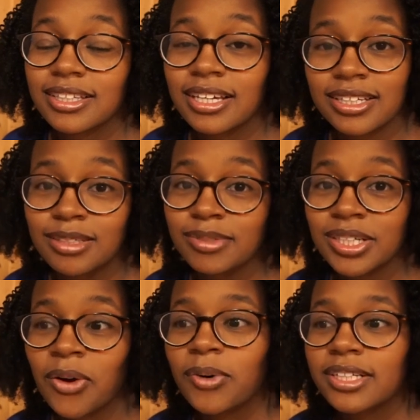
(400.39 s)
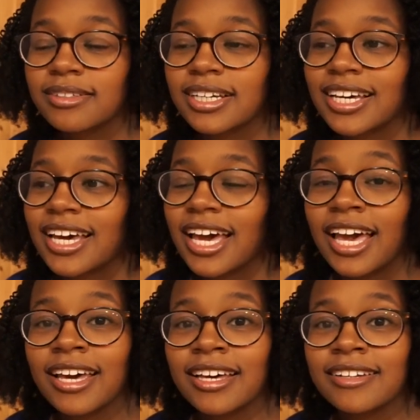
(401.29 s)
It keeps going.
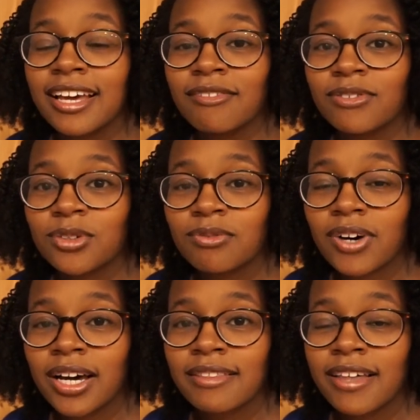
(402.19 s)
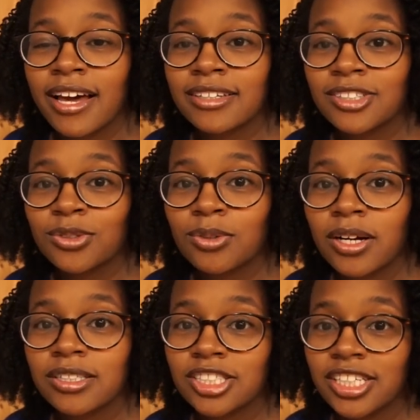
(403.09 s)
And if you find that you
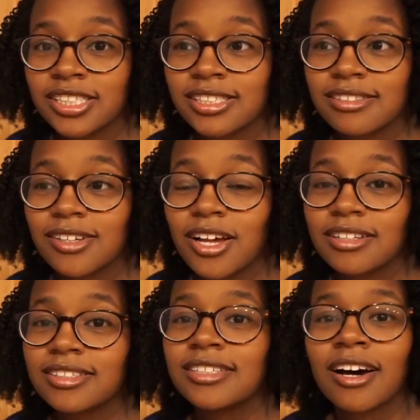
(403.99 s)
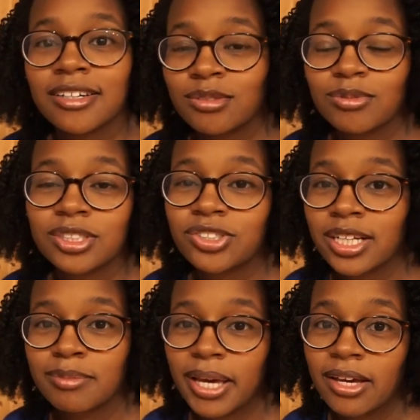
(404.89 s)
are just done with
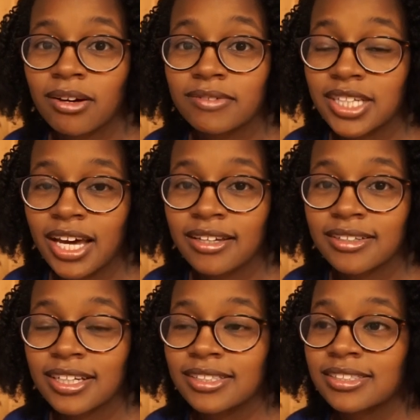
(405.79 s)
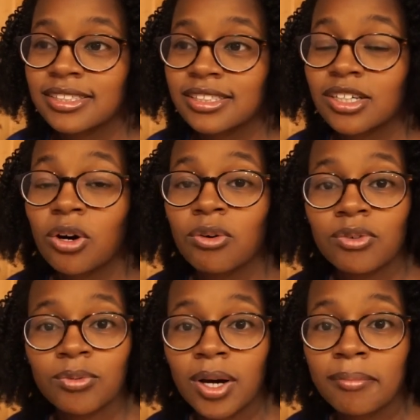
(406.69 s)
trying to pay off debt, it's just
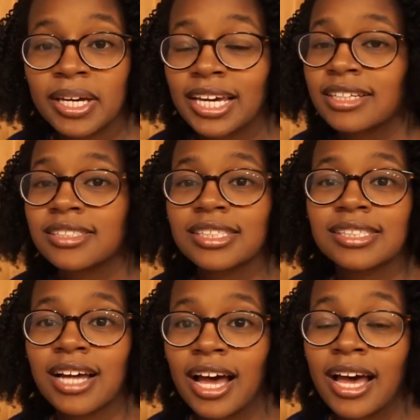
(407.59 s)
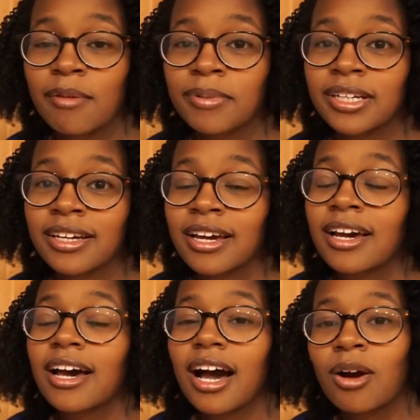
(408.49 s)
overwhelming and it's just not happening,
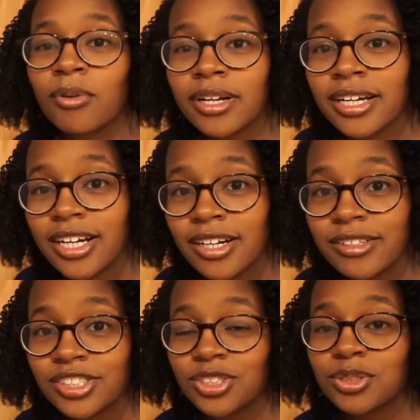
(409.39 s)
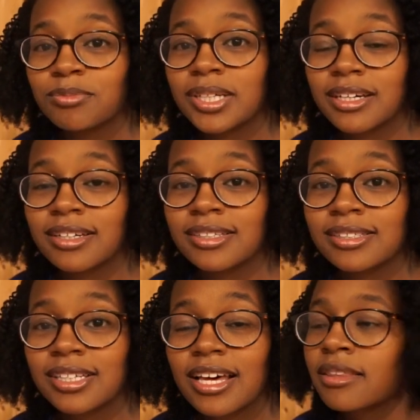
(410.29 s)
I want to encourage you,
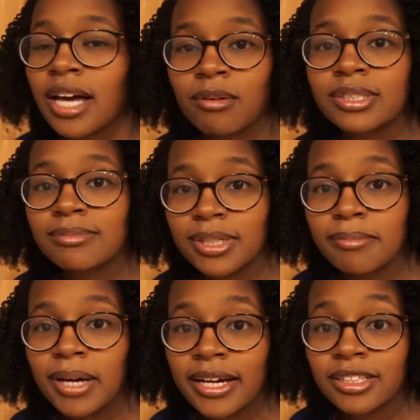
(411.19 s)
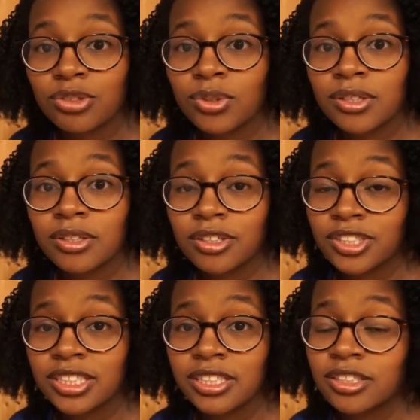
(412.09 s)
because that was me back in
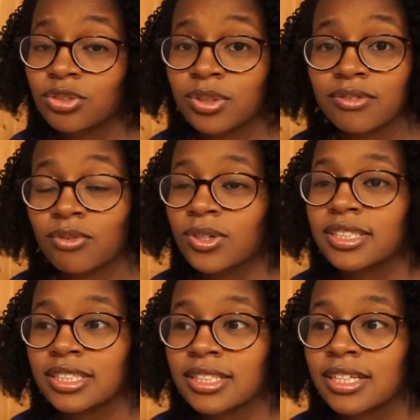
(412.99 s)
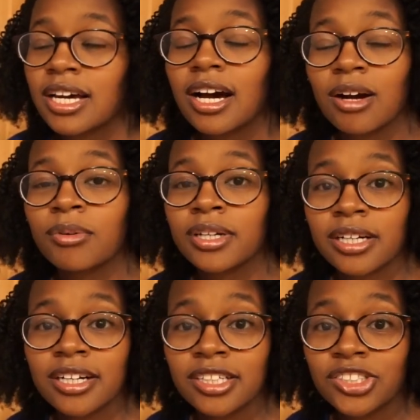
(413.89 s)
2013 and 2014. I want to
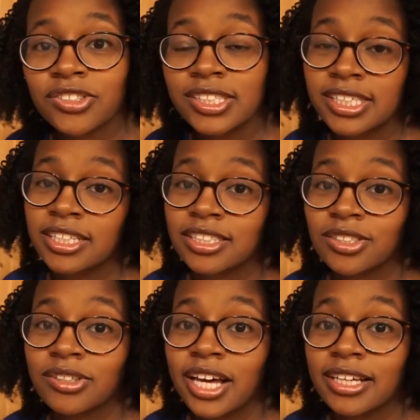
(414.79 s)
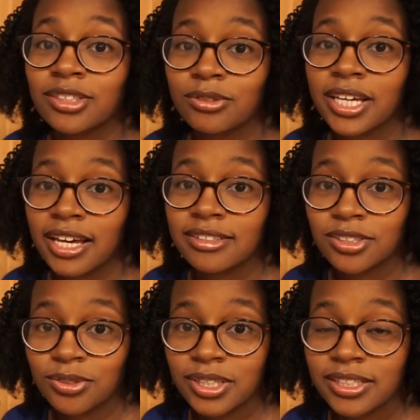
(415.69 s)
encourage you and say to you that you can
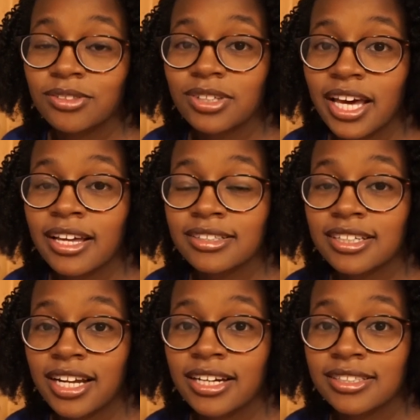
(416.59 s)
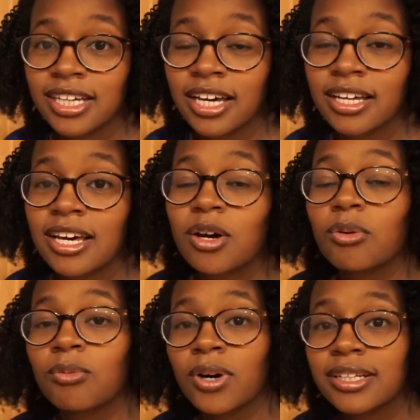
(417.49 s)
do it. You can get out of debt.
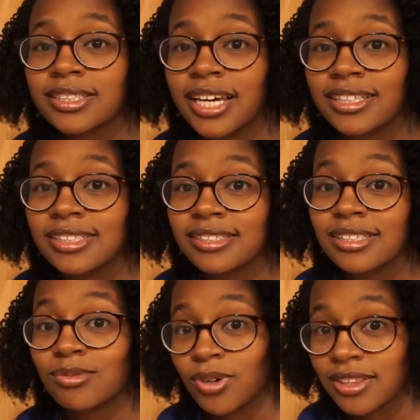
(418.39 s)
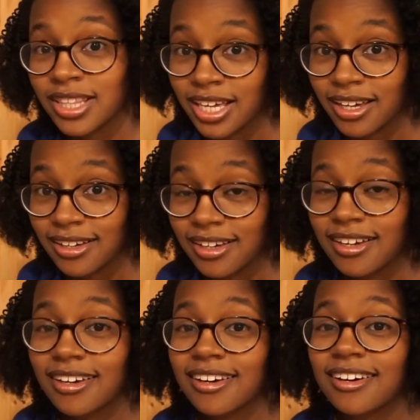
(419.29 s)
What it takes is this one thing.
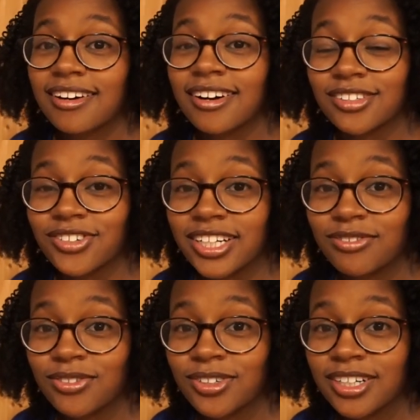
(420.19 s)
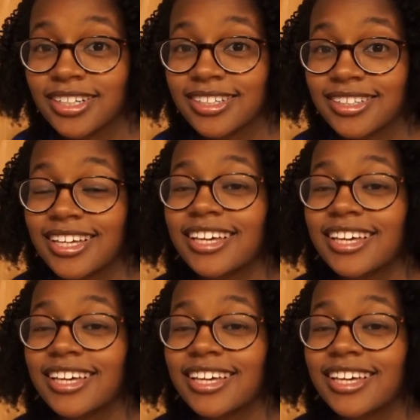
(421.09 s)
Are you ready for it?